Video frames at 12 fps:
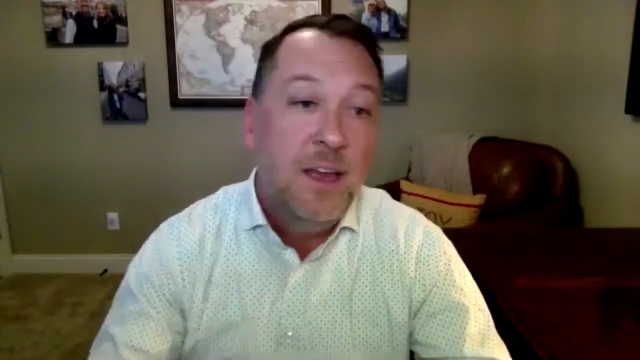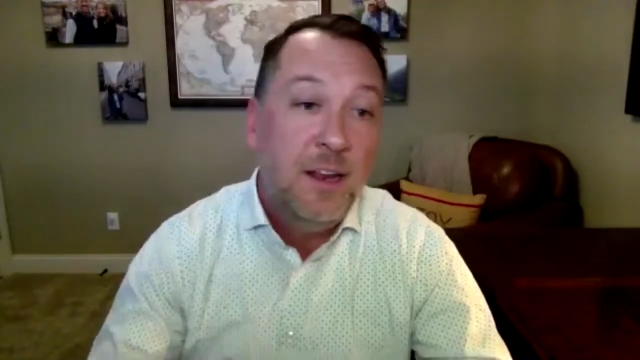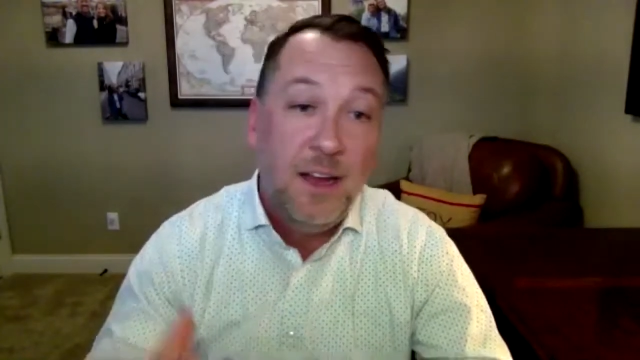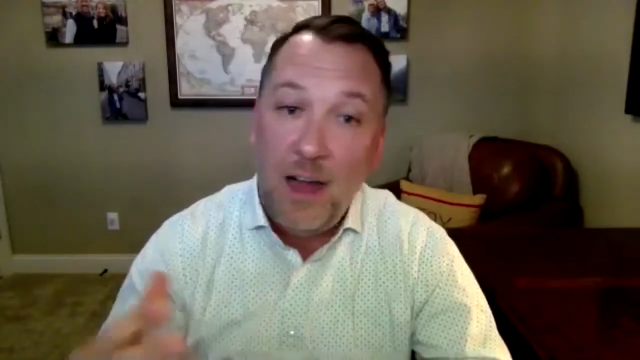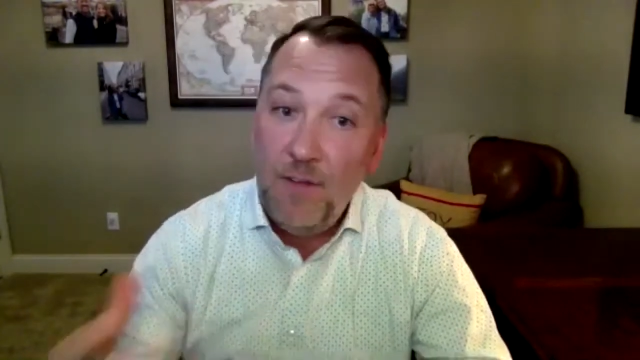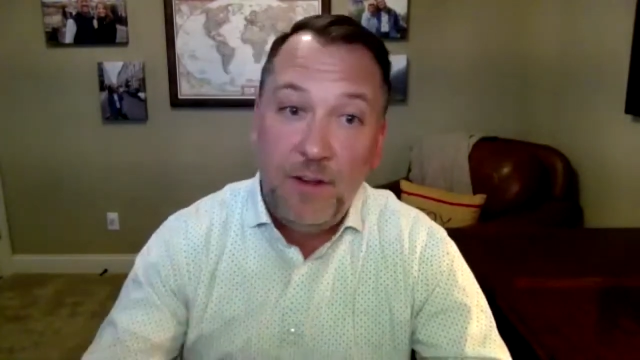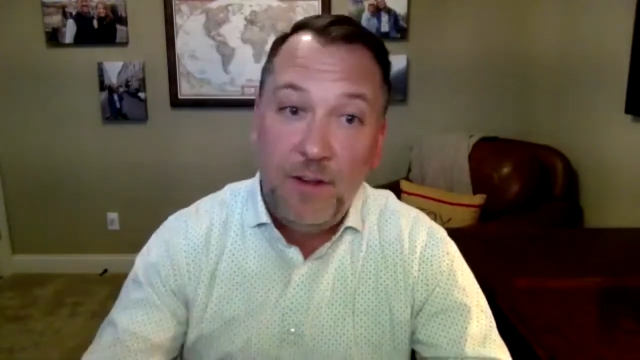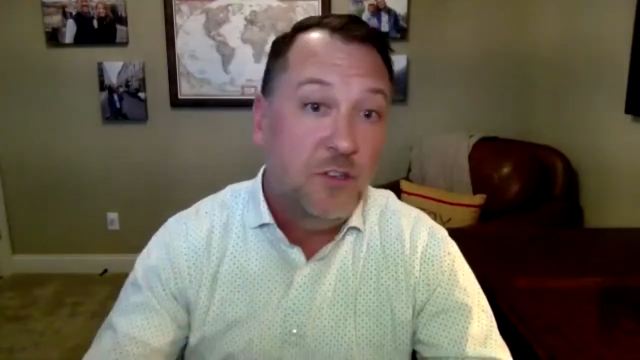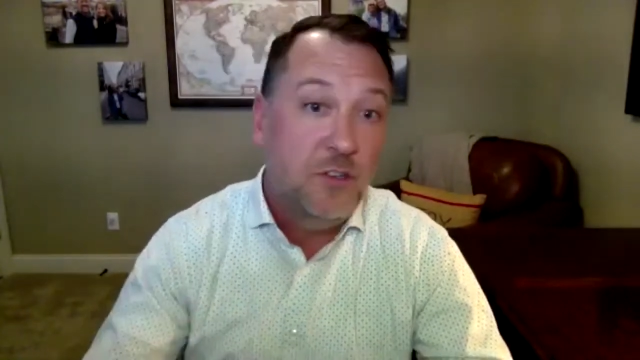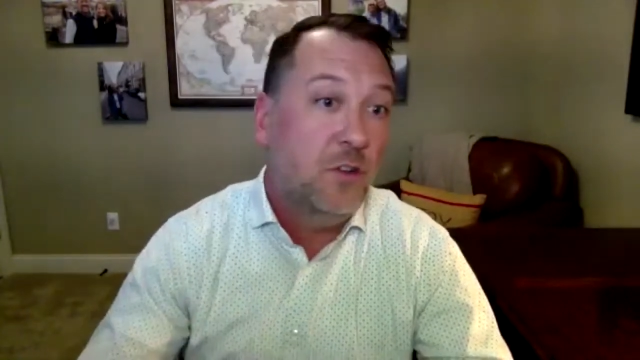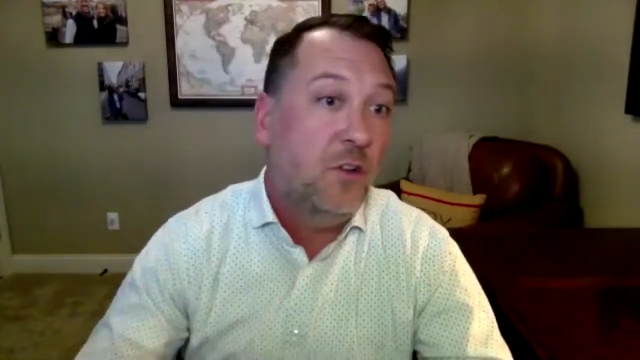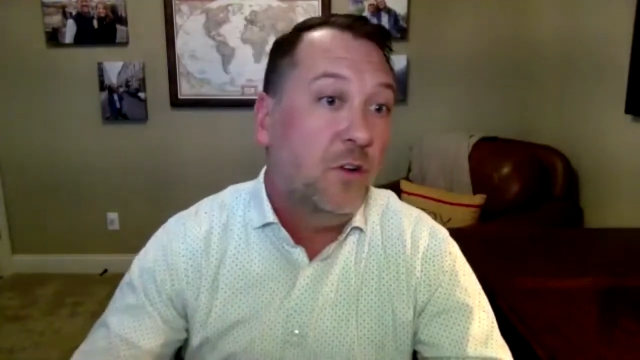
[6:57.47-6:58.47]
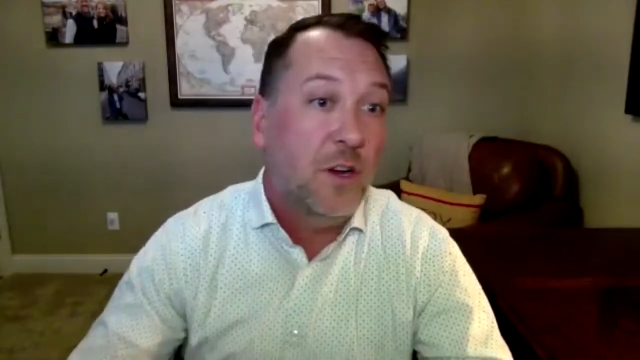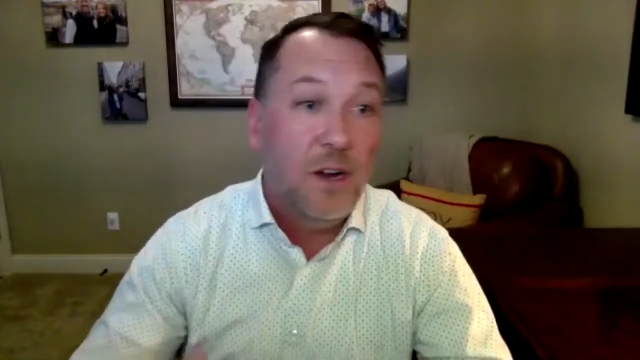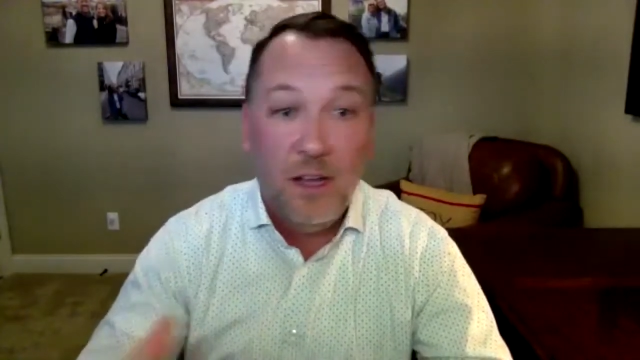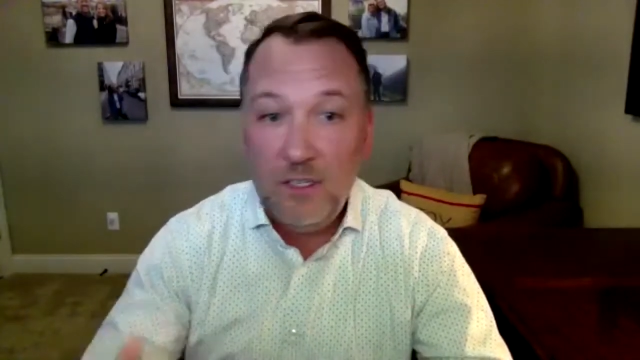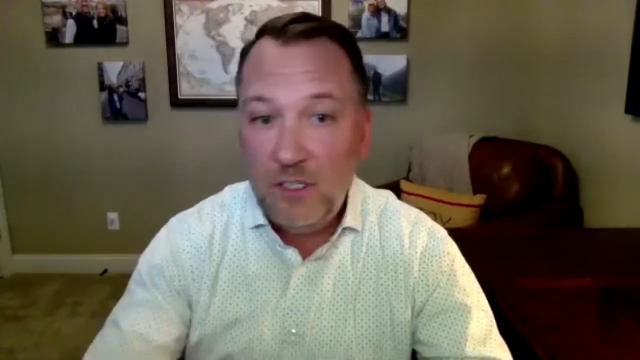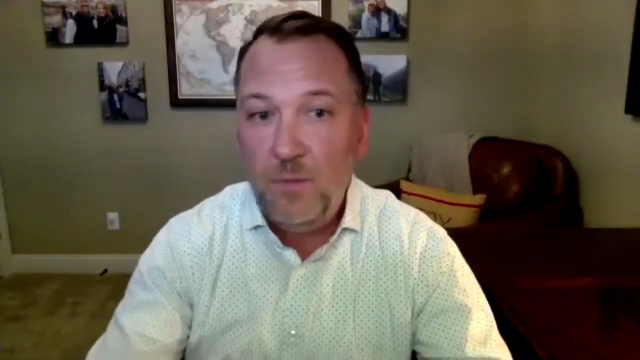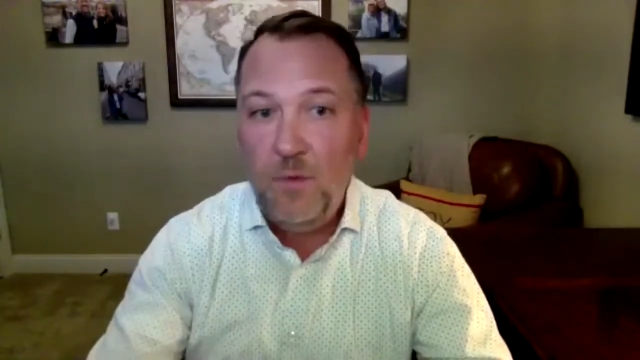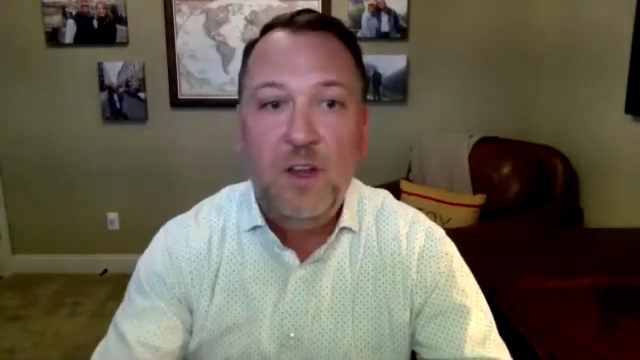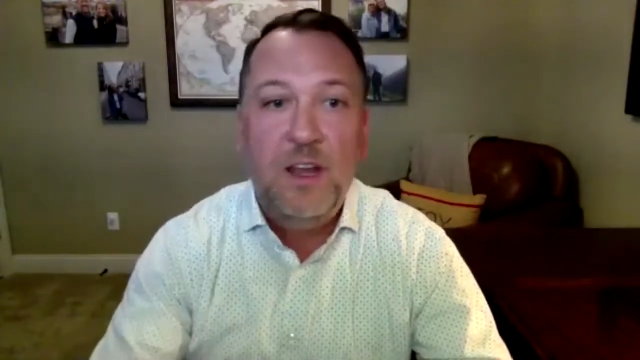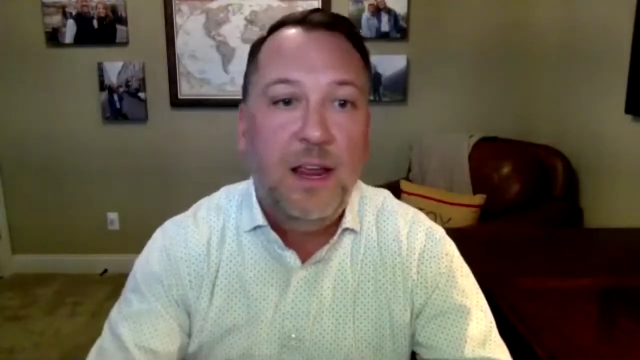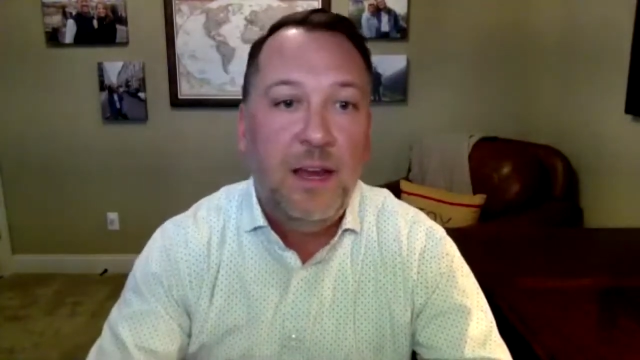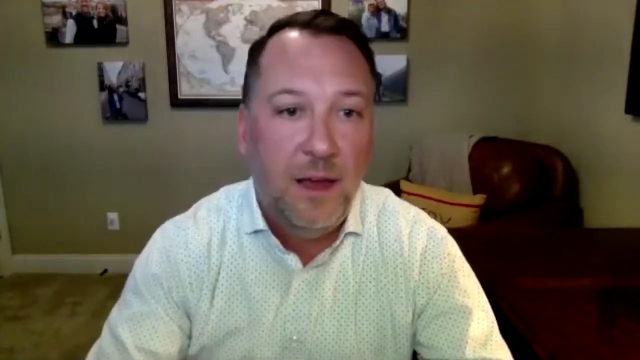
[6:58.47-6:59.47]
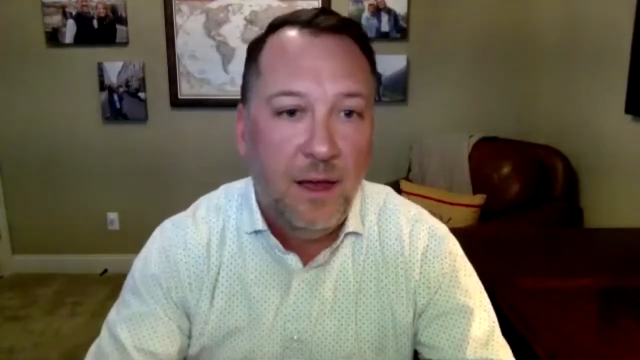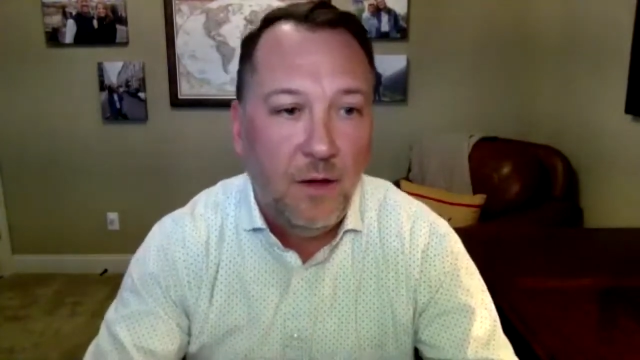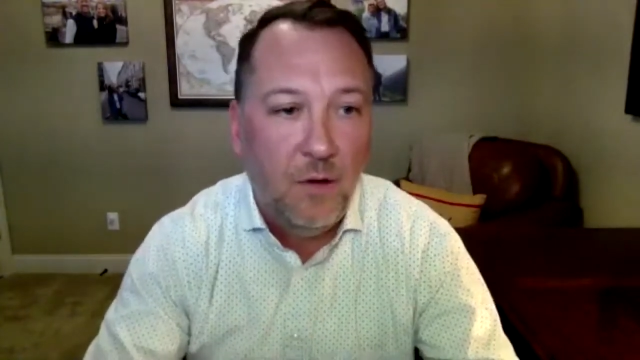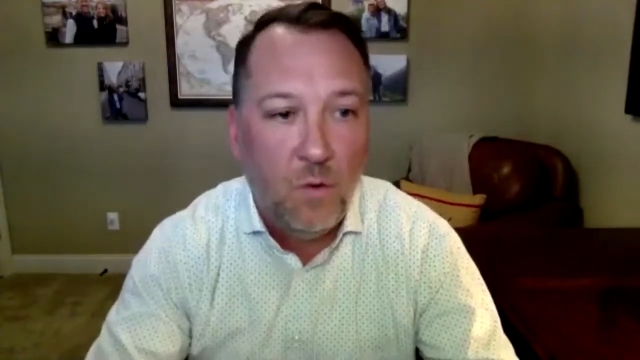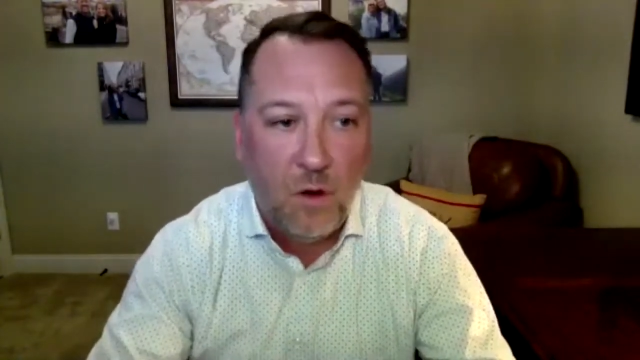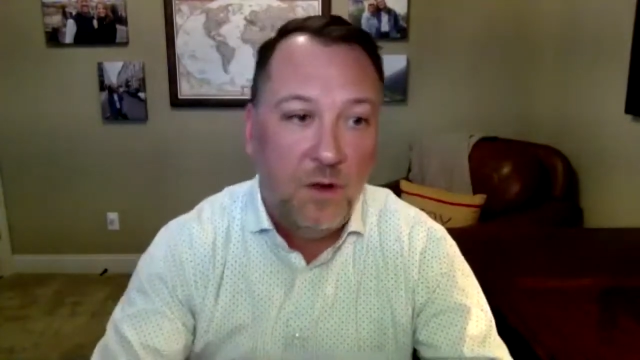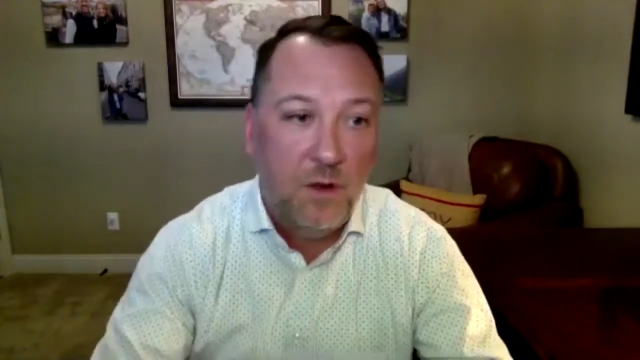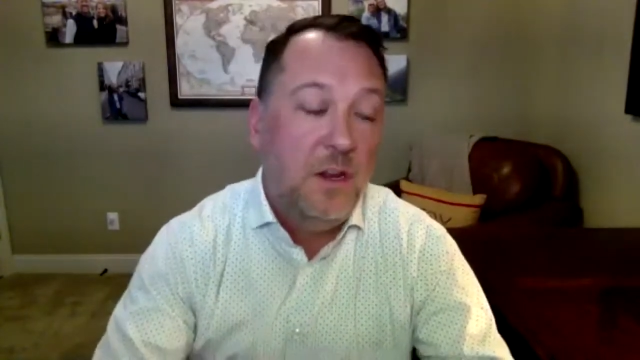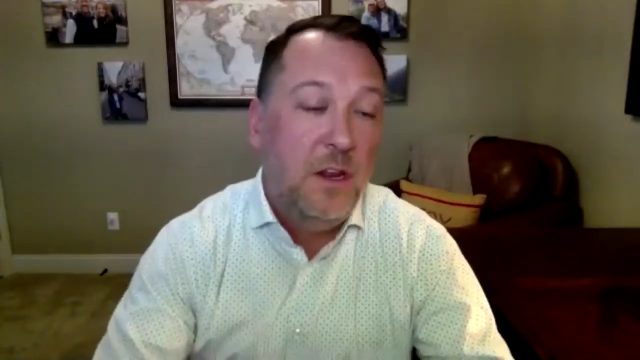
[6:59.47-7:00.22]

confidential or customer data or,